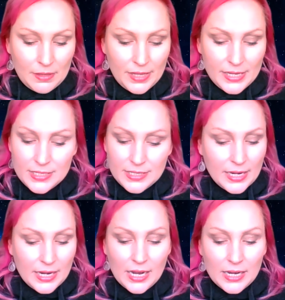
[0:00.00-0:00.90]
things
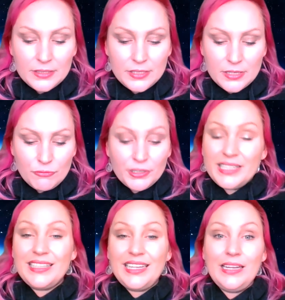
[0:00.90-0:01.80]
that aren't
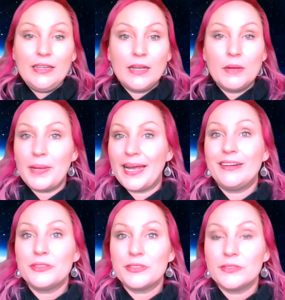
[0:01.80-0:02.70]
really
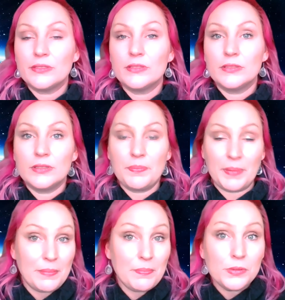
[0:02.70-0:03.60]
about the
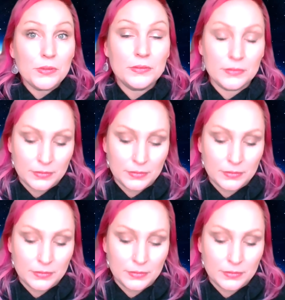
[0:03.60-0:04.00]
people,